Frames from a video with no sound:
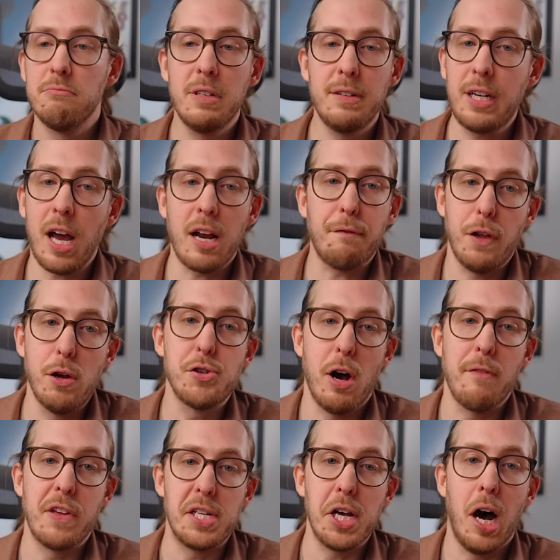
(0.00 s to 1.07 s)
It kind of flows
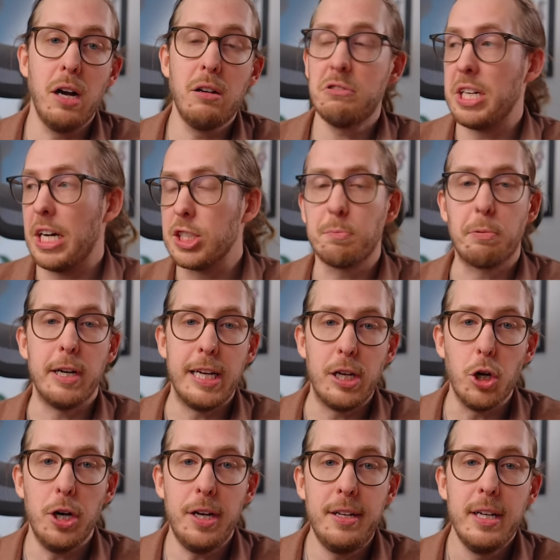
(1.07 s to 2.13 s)
off the tongue. Sounds pretty
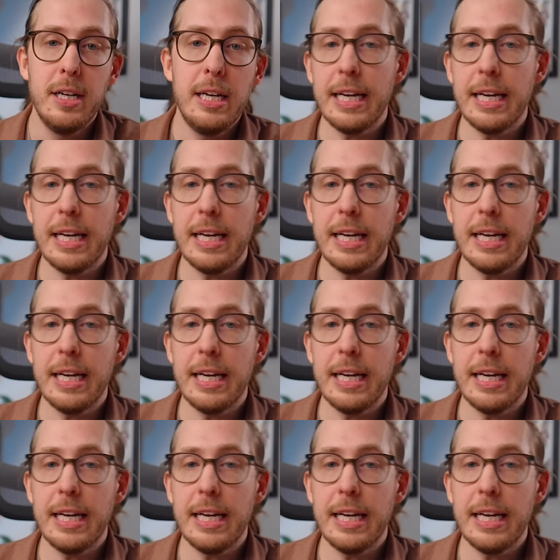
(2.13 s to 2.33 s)
good.